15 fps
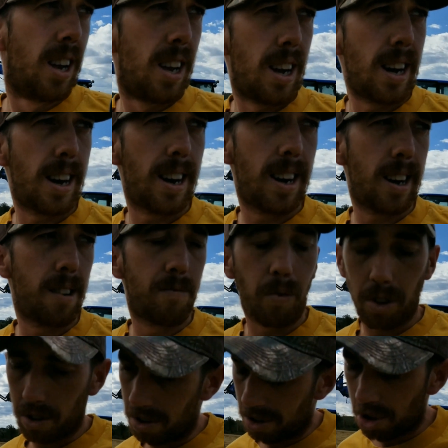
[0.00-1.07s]

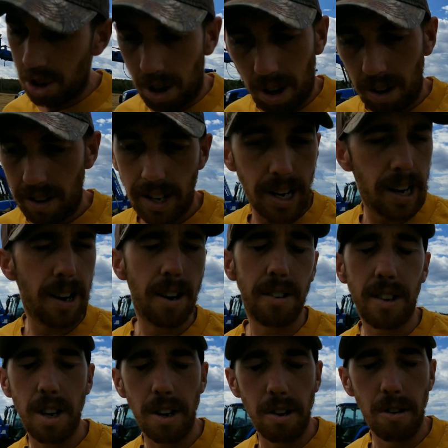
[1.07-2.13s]
There's John Deere
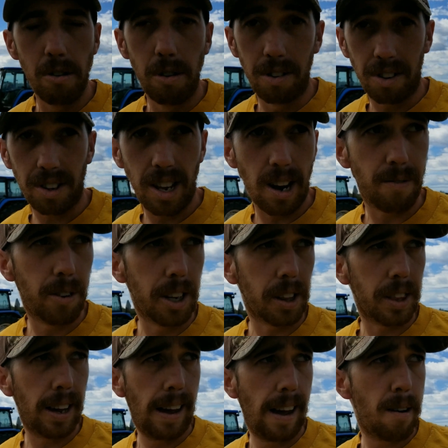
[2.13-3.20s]
too and stuff like
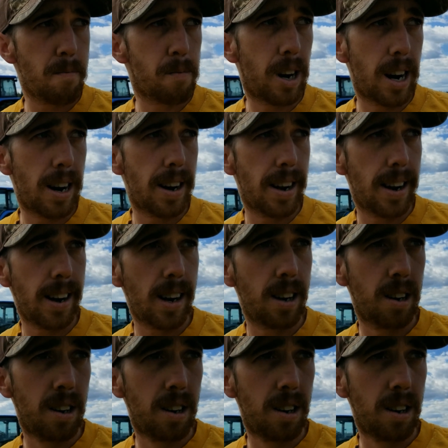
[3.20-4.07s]
that, but